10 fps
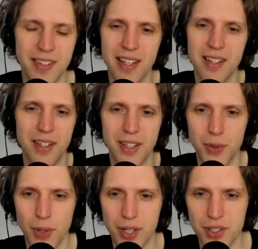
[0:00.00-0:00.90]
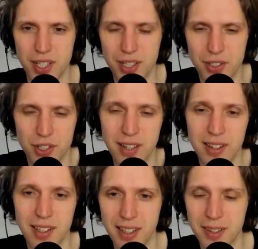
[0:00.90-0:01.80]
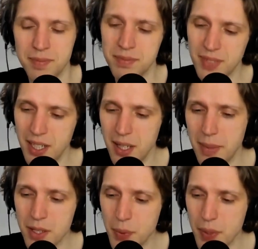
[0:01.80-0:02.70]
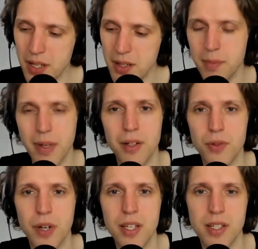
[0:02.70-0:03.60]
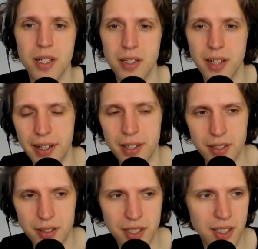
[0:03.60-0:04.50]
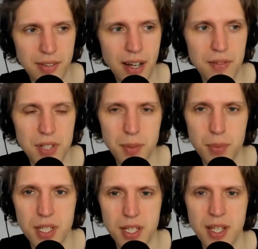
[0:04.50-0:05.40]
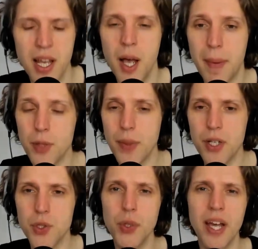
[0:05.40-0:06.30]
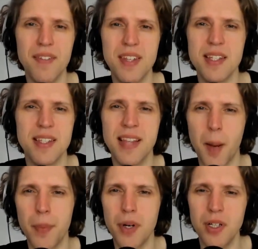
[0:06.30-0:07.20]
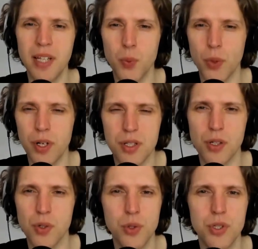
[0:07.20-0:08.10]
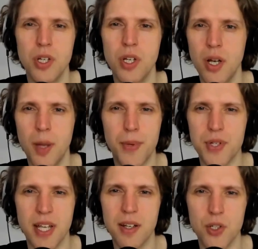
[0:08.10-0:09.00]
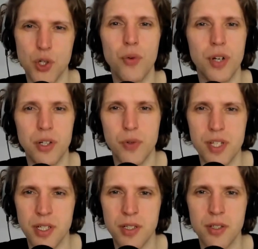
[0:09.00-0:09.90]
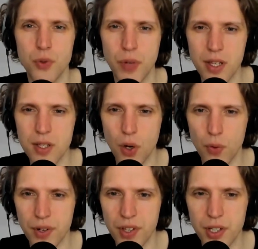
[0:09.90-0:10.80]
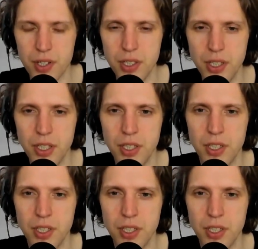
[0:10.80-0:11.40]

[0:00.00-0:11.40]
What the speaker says: And then like you are gently like, hey, by the way, my rates are higher, 5-10%. By the way, do you have this number? Like what is a good percentage of increasing rates over the year?